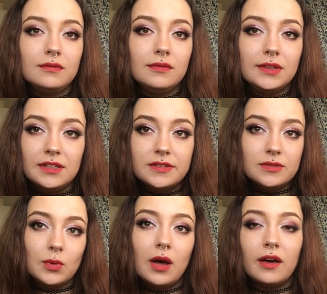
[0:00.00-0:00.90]
this is
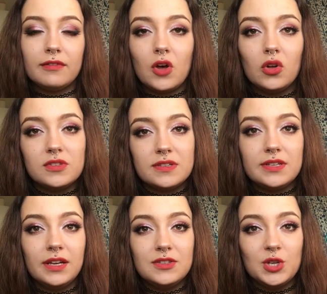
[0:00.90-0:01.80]
what I've got to
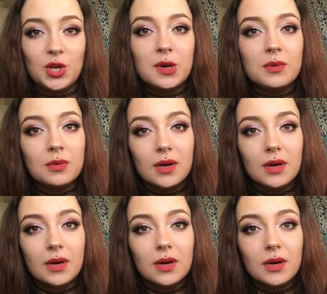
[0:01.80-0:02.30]
say to you.